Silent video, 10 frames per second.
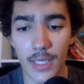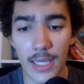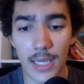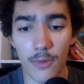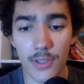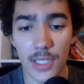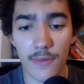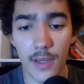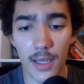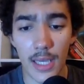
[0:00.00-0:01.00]

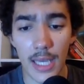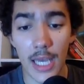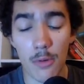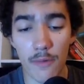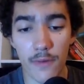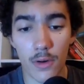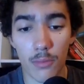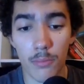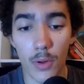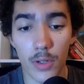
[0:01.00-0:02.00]
Receive a referral
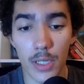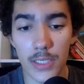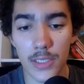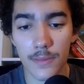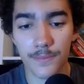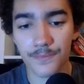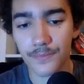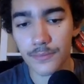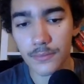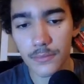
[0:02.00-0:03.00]
bonus
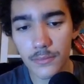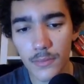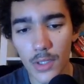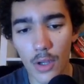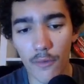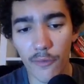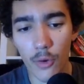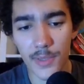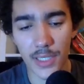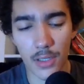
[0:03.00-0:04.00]
of
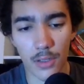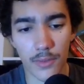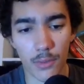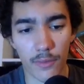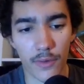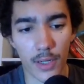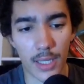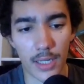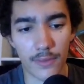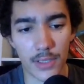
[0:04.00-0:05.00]
4% of the referring
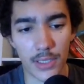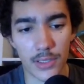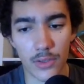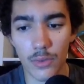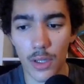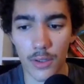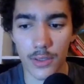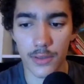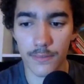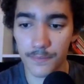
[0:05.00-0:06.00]
NFTs to
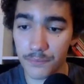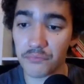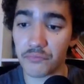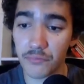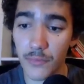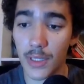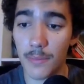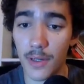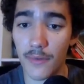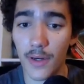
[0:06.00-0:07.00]
others.
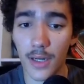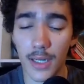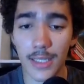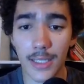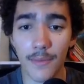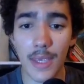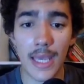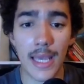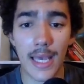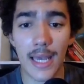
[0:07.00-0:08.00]
Pretty fair, I like that.
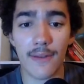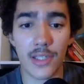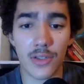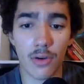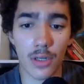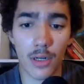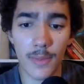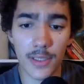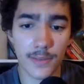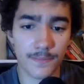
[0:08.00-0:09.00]
NFT
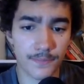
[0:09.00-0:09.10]
tokenomics.